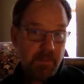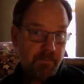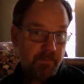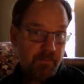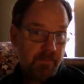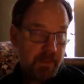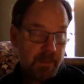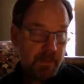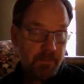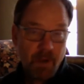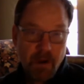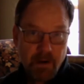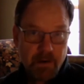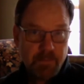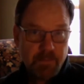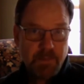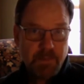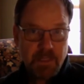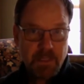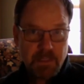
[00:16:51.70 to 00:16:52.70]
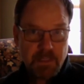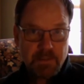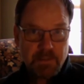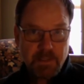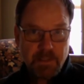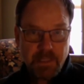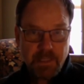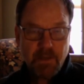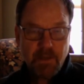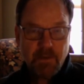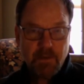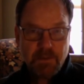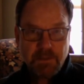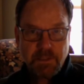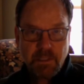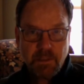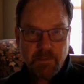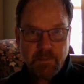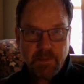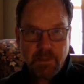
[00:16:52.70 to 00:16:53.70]
in part because they know it's
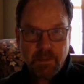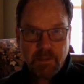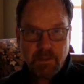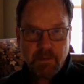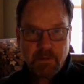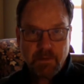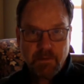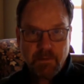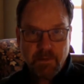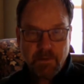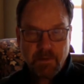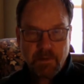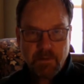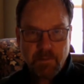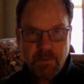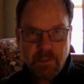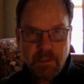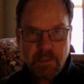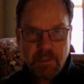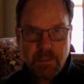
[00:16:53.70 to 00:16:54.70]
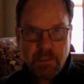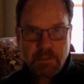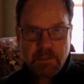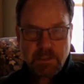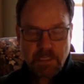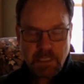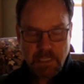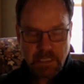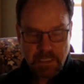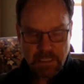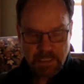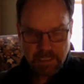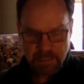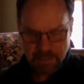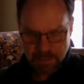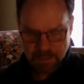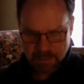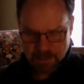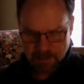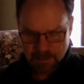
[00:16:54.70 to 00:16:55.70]
helping their communities.
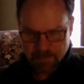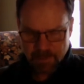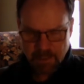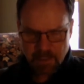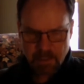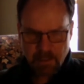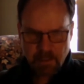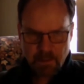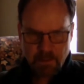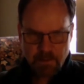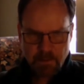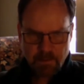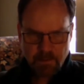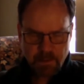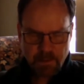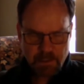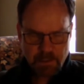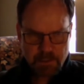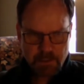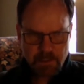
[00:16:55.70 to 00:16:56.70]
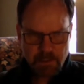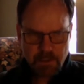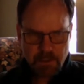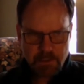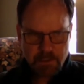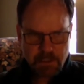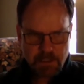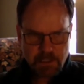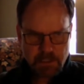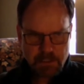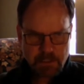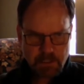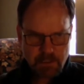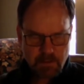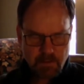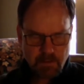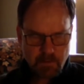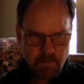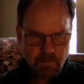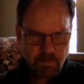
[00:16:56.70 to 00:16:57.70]
And let me conclude this thought,
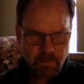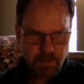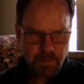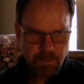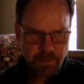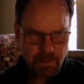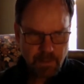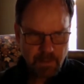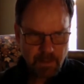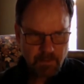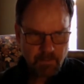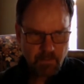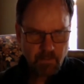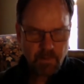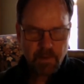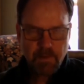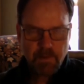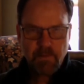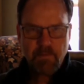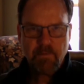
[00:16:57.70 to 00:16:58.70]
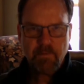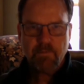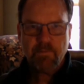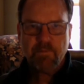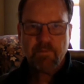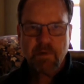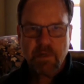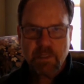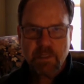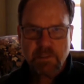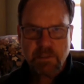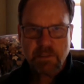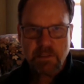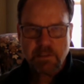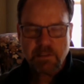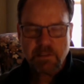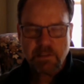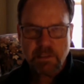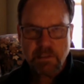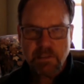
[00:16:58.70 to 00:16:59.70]
Jason, with what for us
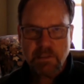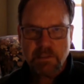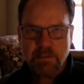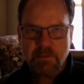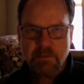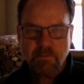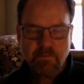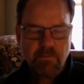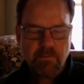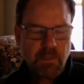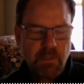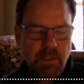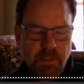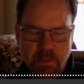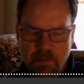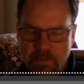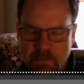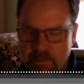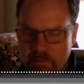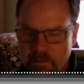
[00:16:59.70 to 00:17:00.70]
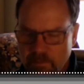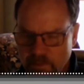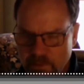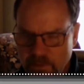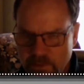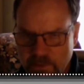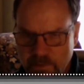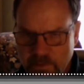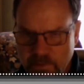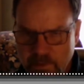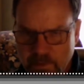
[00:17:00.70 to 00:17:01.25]
is really the most